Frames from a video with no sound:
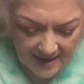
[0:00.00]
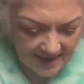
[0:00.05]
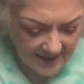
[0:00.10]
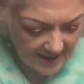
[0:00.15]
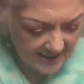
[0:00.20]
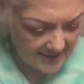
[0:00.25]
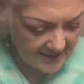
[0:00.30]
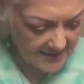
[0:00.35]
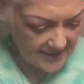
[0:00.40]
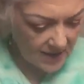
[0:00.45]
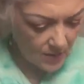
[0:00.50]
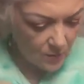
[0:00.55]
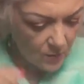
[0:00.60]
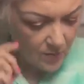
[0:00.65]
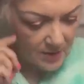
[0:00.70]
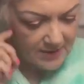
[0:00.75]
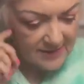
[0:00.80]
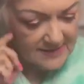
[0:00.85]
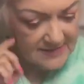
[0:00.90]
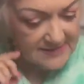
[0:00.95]
And I
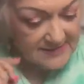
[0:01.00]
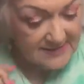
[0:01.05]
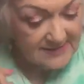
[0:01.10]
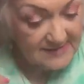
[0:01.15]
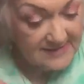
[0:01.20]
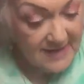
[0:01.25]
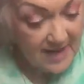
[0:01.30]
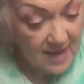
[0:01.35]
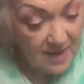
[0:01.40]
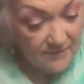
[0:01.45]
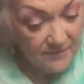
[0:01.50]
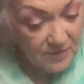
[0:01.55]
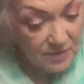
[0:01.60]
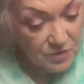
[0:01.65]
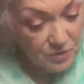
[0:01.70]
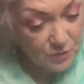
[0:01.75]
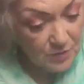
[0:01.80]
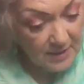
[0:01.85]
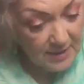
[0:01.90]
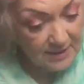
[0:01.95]
want to
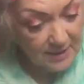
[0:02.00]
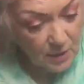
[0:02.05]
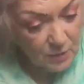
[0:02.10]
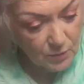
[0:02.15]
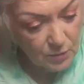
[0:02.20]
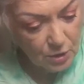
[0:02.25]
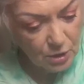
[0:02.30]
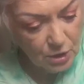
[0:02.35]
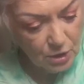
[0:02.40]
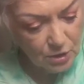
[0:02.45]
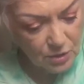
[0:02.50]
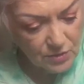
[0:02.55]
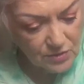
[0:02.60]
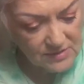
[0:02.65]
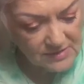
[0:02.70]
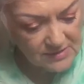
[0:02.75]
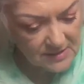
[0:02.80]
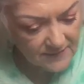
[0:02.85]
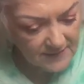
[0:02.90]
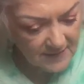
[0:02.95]
salvage what I don't
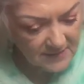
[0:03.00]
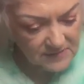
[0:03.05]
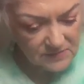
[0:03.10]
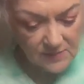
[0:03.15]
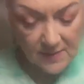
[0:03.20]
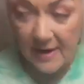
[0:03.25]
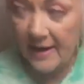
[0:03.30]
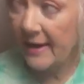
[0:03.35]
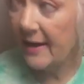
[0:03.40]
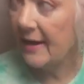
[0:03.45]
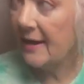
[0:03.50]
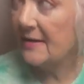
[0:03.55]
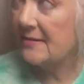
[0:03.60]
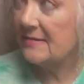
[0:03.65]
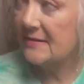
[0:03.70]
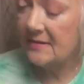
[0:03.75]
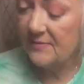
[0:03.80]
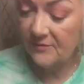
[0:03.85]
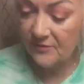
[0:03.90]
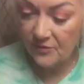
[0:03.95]
use, so that's why I
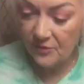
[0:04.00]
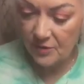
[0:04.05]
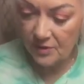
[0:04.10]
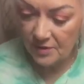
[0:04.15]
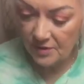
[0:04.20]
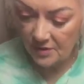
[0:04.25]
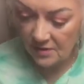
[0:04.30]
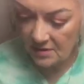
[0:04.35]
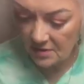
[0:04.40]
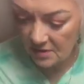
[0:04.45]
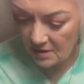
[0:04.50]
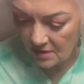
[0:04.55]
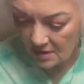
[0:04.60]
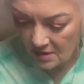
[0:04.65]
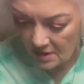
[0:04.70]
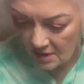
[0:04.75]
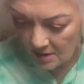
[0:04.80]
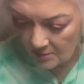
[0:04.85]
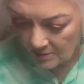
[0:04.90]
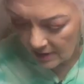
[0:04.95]
asked him for a
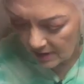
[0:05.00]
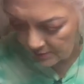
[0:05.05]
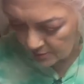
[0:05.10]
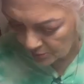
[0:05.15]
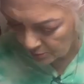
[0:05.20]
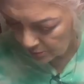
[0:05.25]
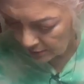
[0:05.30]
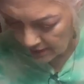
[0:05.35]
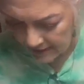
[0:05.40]
paper